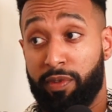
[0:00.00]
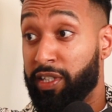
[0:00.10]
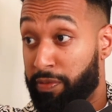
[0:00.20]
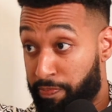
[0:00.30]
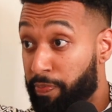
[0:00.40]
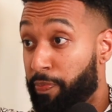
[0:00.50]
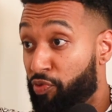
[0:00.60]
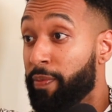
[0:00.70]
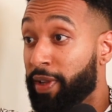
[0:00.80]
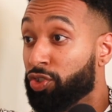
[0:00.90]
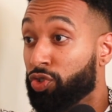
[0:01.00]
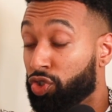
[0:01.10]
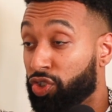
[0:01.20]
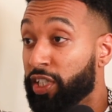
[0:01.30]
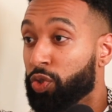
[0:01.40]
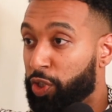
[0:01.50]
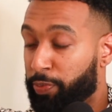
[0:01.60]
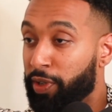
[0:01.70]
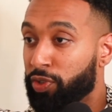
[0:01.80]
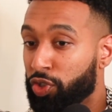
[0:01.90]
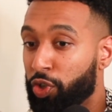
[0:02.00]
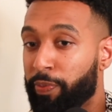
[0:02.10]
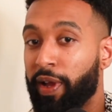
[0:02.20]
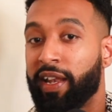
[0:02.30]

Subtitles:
There's premenstrual stress which builds up,